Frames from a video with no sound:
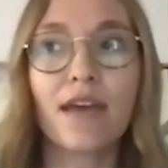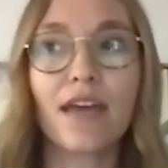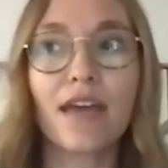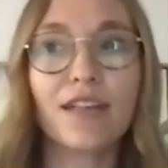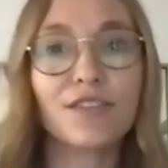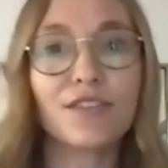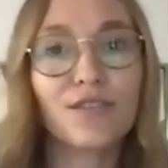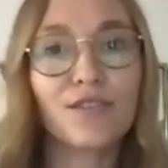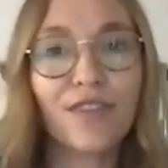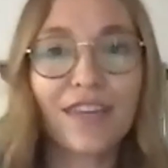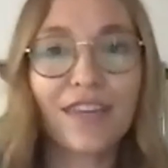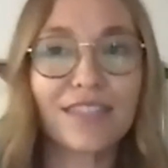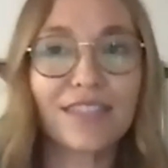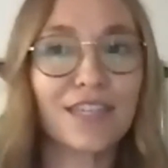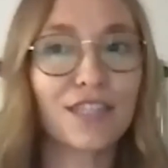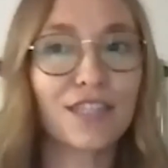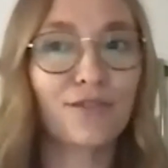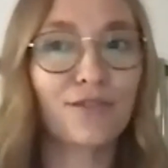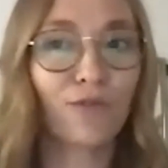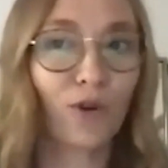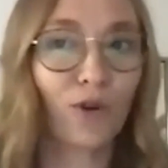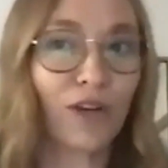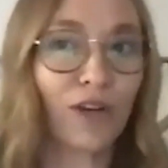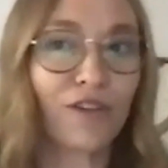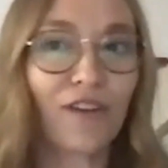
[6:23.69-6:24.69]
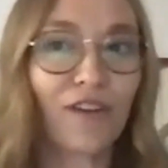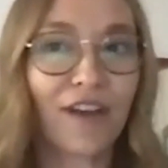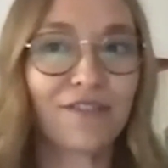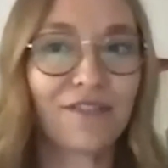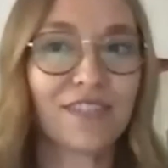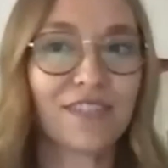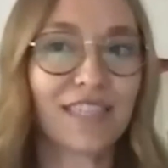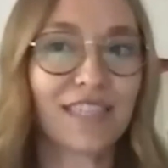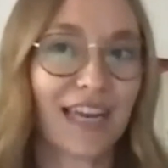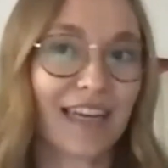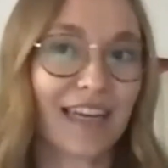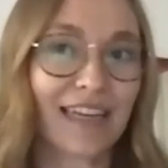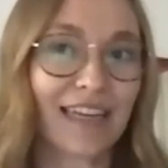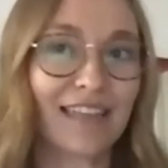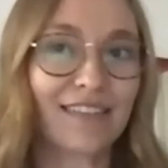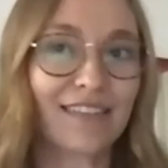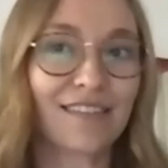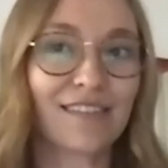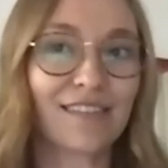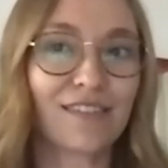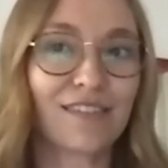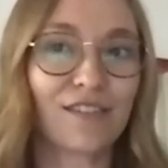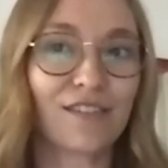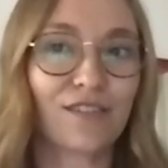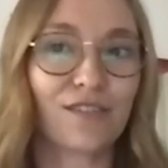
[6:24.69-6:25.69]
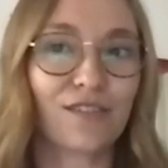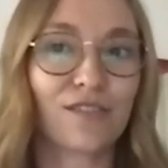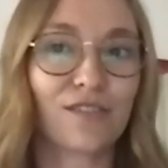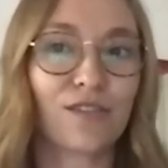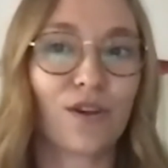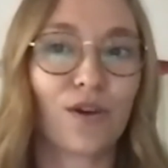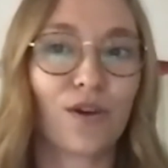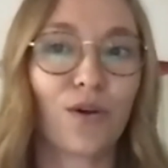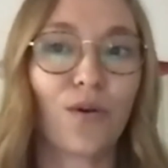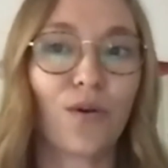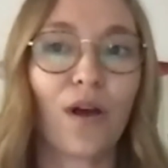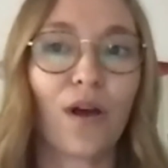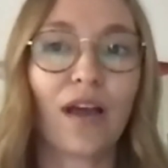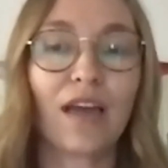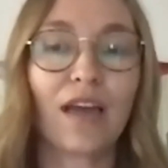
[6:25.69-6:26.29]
And so that takes 45 seconds. So